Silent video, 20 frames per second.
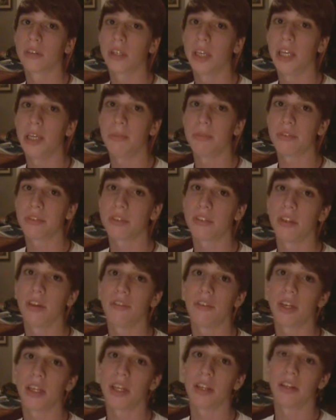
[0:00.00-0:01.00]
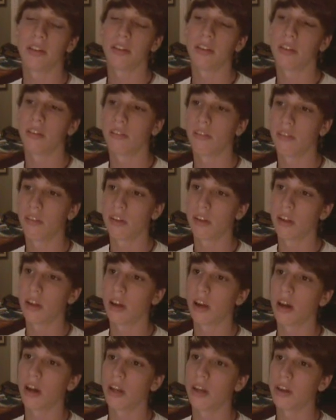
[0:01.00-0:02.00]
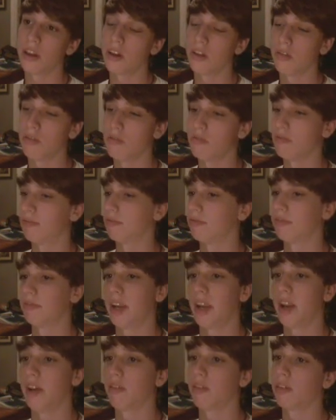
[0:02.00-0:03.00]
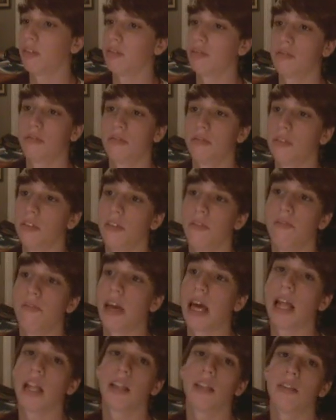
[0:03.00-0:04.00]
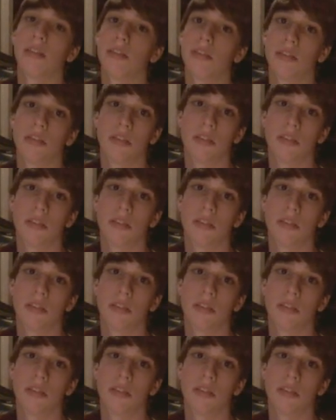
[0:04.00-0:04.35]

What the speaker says: keeps giving an unknown error invalid.